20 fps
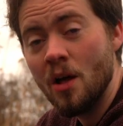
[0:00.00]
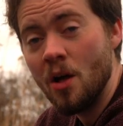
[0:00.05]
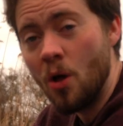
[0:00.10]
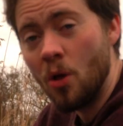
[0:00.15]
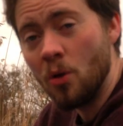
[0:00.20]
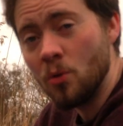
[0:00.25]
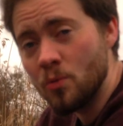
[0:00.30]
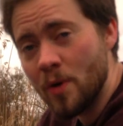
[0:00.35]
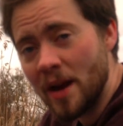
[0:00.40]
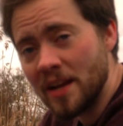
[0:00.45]

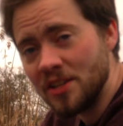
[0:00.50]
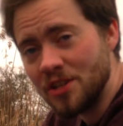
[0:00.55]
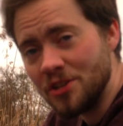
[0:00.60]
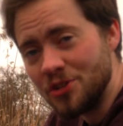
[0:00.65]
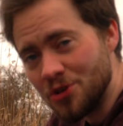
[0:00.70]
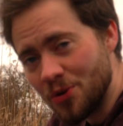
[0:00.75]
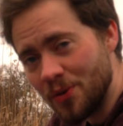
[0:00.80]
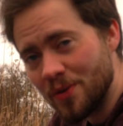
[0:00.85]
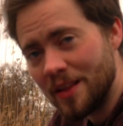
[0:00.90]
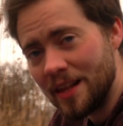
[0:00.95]
Already
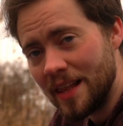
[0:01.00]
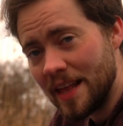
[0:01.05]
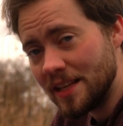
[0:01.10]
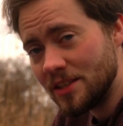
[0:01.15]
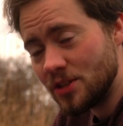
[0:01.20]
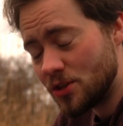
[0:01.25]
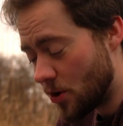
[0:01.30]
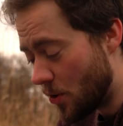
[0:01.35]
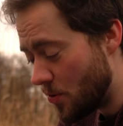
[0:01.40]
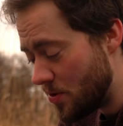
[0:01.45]
during the
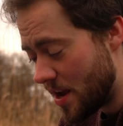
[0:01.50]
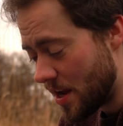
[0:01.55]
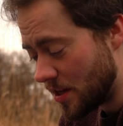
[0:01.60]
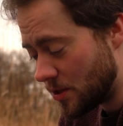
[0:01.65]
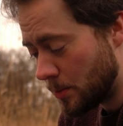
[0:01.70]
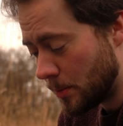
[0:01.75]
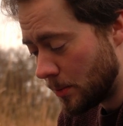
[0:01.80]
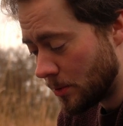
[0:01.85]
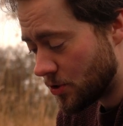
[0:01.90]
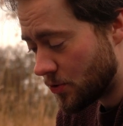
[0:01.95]
late Stone
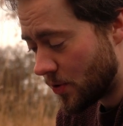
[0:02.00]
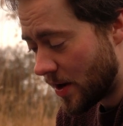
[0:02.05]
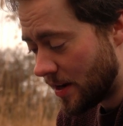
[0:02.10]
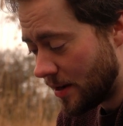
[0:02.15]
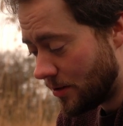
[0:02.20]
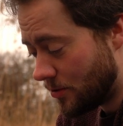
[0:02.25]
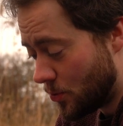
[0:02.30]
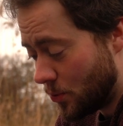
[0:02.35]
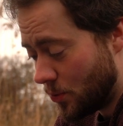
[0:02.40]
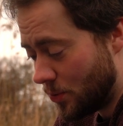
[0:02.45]
Age, we were
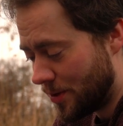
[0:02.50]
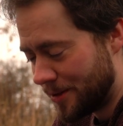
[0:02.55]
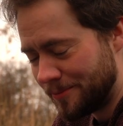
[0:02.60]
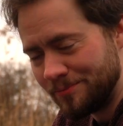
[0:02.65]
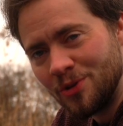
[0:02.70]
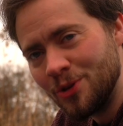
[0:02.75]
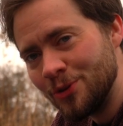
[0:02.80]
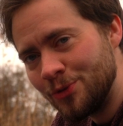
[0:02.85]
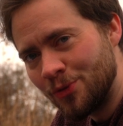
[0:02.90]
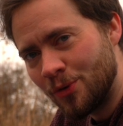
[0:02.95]
trading cool
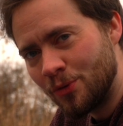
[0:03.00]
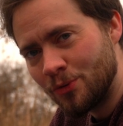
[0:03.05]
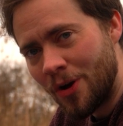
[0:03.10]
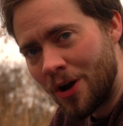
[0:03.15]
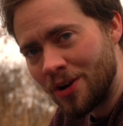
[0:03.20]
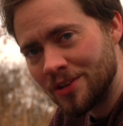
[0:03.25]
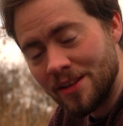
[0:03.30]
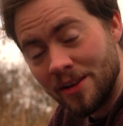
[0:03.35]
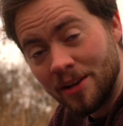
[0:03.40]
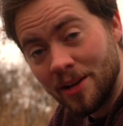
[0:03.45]
and useful
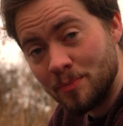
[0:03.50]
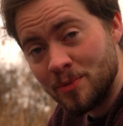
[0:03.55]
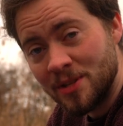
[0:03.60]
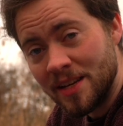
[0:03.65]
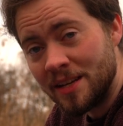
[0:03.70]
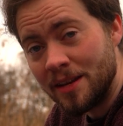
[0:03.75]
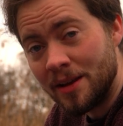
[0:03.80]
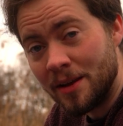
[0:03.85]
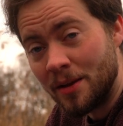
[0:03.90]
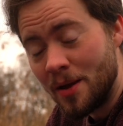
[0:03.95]
rocks like
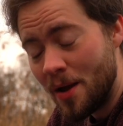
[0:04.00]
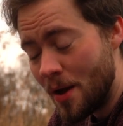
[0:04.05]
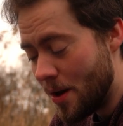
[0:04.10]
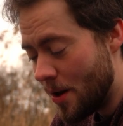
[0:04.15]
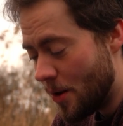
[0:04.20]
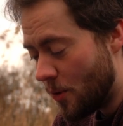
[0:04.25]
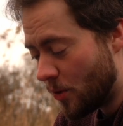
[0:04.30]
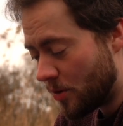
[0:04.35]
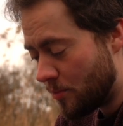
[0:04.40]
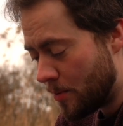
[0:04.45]
obsidian
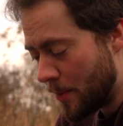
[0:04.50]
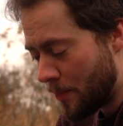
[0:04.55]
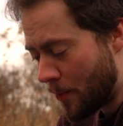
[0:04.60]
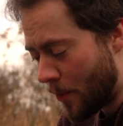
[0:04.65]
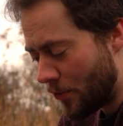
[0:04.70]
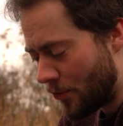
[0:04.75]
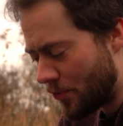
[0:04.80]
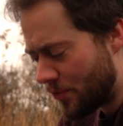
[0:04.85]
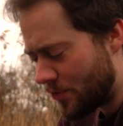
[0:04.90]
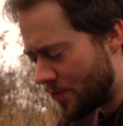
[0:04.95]
with
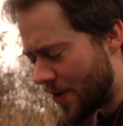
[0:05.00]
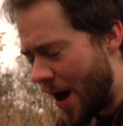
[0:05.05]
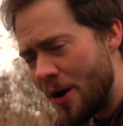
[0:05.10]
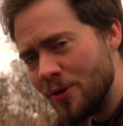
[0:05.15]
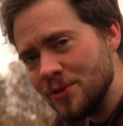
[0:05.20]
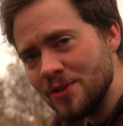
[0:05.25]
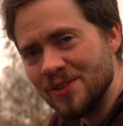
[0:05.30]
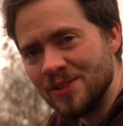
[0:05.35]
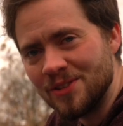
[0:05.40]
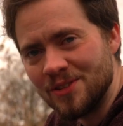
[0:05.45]
people
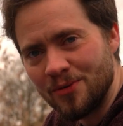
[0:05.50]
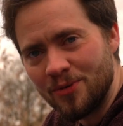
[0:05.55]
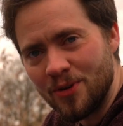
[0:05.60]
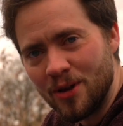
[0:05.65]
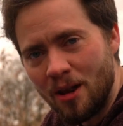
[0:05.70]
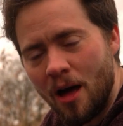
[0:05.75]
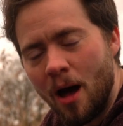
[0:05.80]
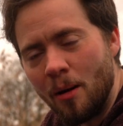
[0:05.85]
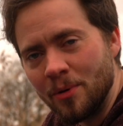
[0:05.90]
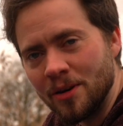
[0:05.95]
thousands of
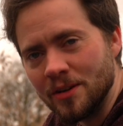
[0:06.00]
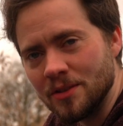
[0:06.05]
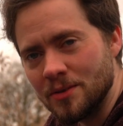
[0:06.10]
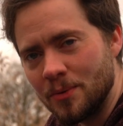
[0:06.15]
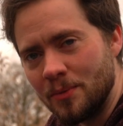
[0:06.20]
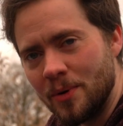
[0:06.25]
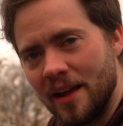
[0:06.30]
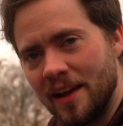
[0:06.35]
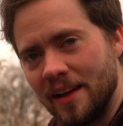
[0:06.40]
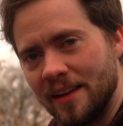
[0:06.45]
kilometers
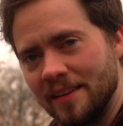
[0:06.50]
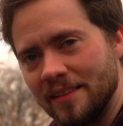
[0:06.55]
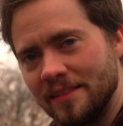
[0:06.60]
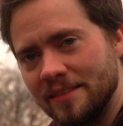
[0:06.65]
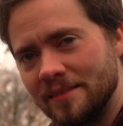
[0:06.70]
away.